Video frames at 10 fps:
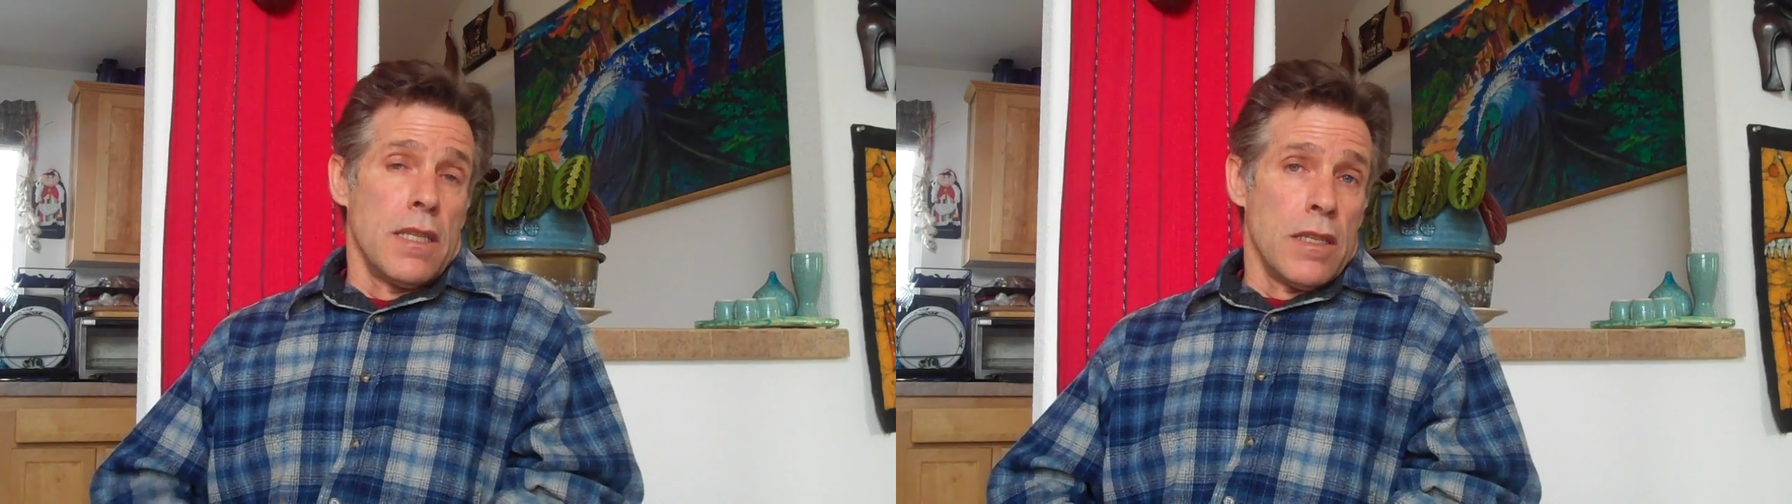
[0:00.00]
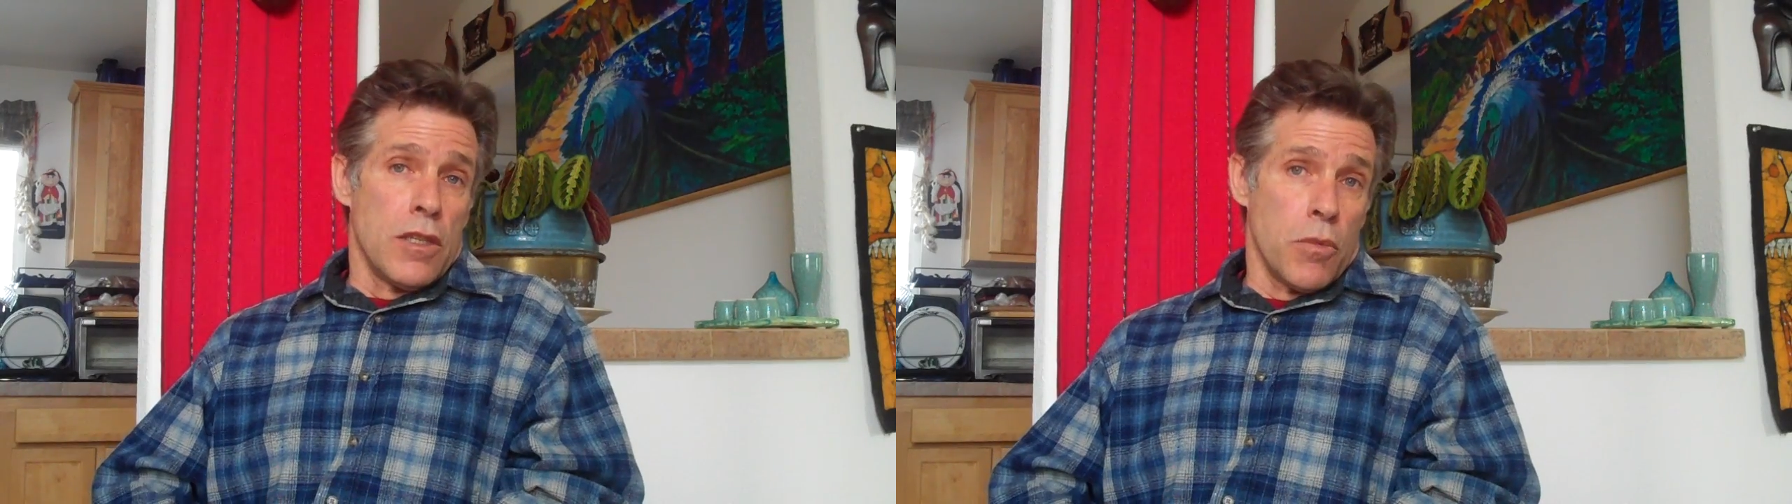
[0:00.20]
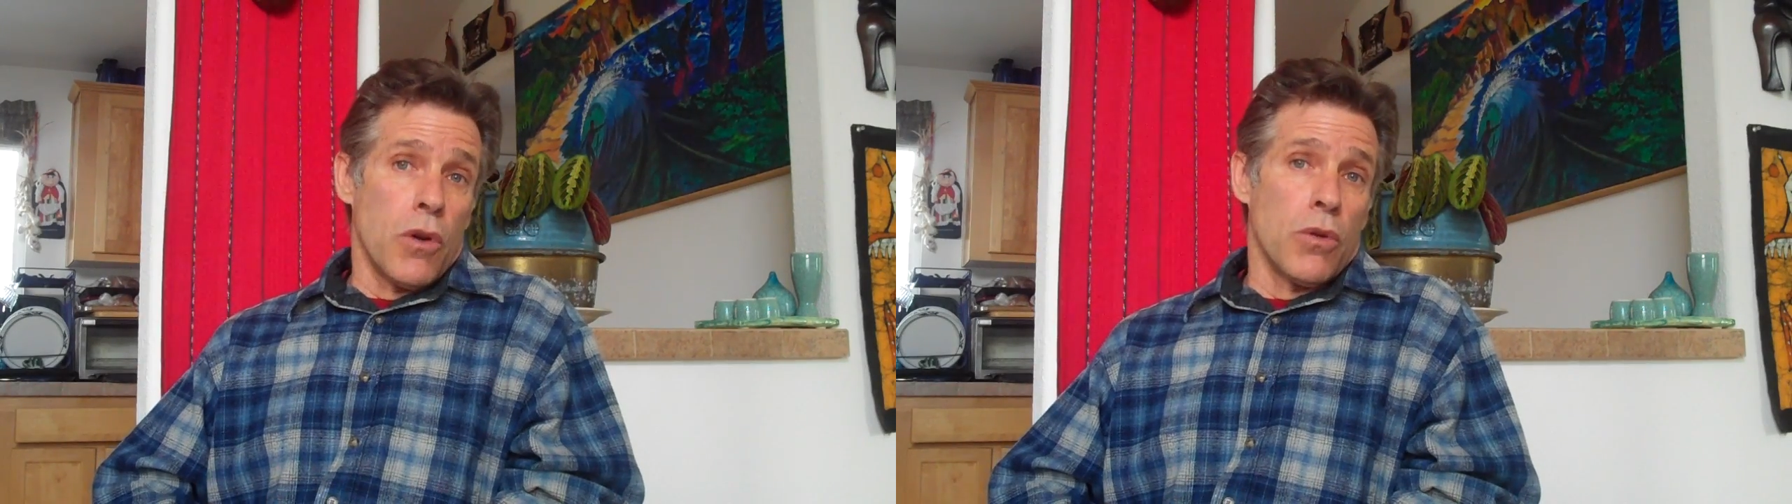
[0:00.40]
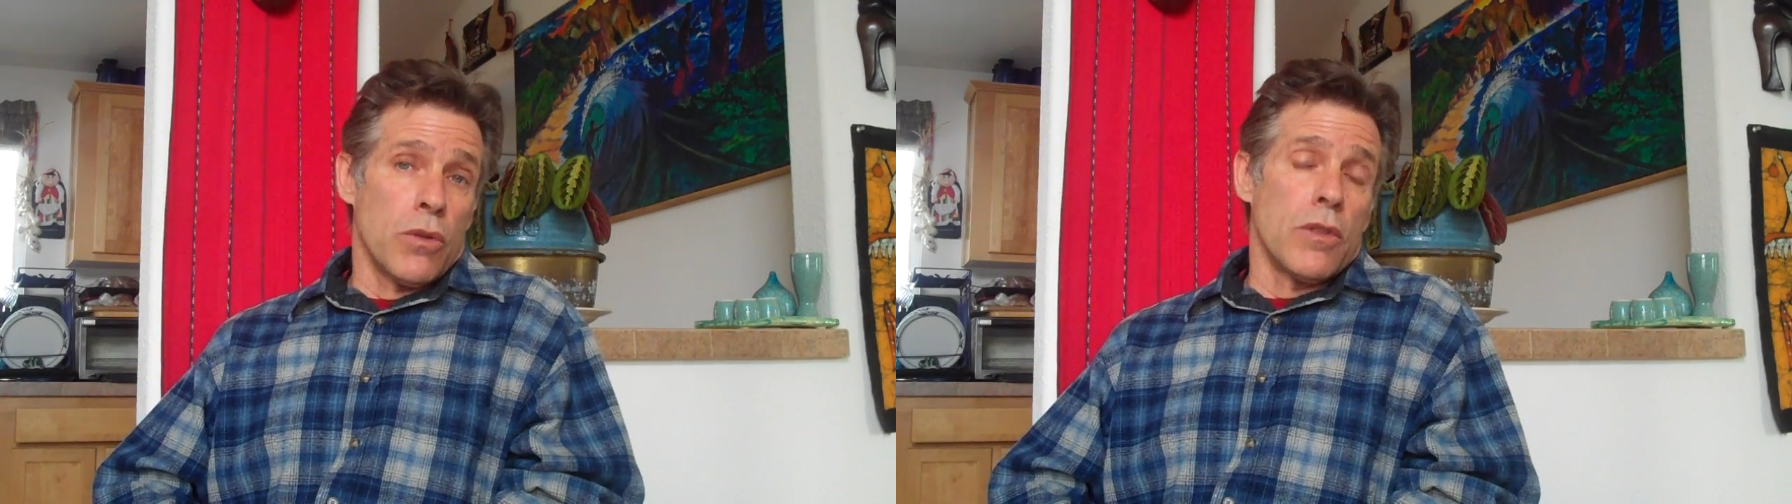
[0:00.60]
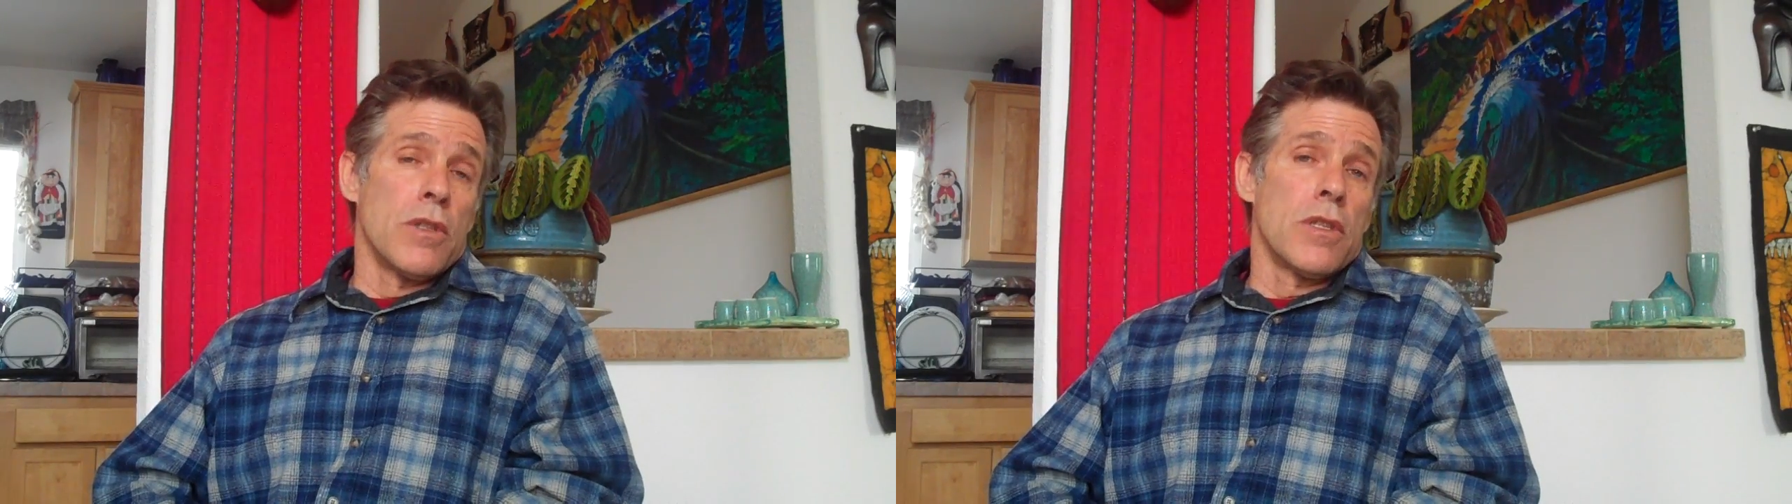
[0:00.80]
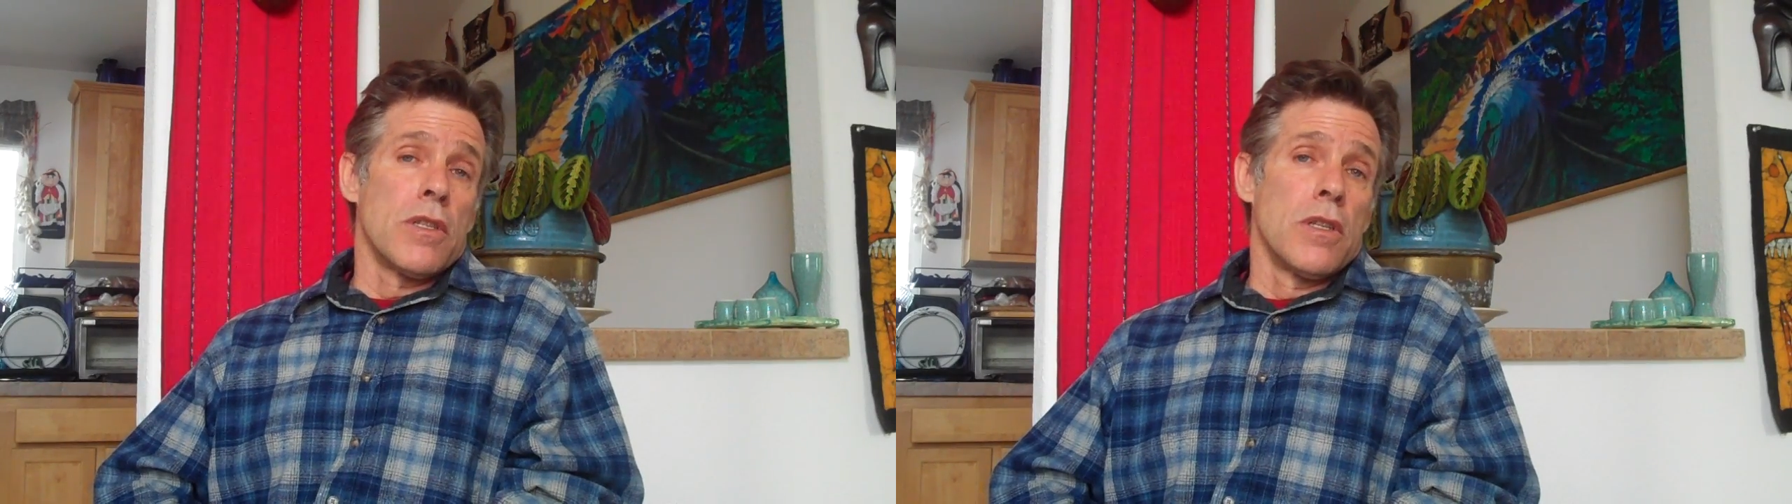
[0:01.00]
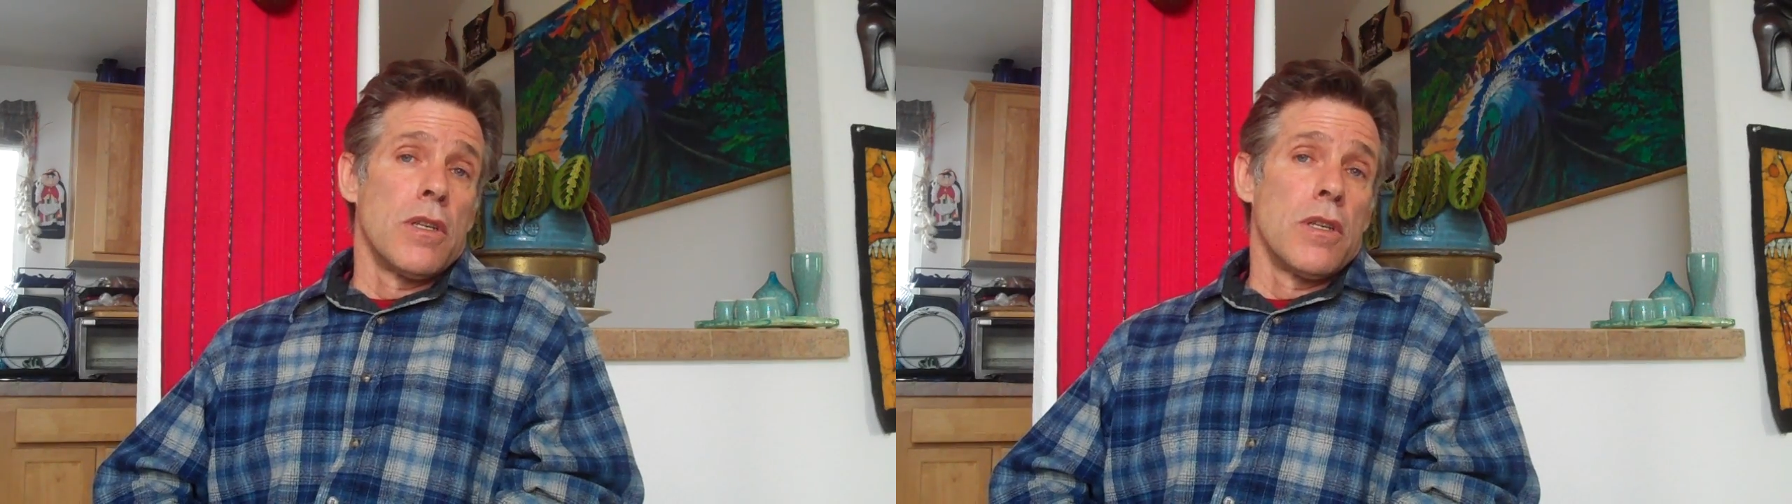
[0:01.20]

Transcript: smallholders,